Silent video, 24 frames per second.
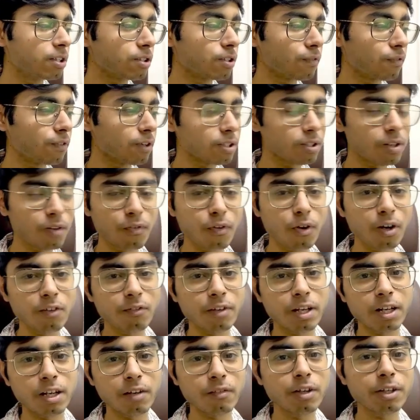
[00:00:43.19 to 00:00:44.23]
So first of all,
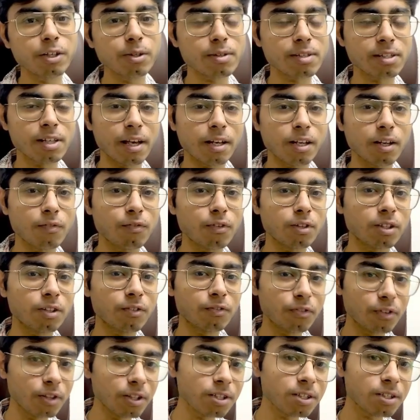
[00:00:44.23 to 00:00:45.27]
whenever you sign up for the
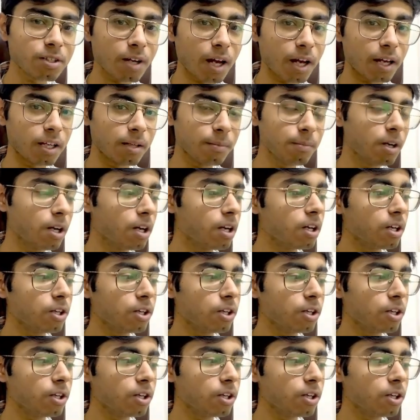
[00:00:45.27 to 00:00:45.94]
first time,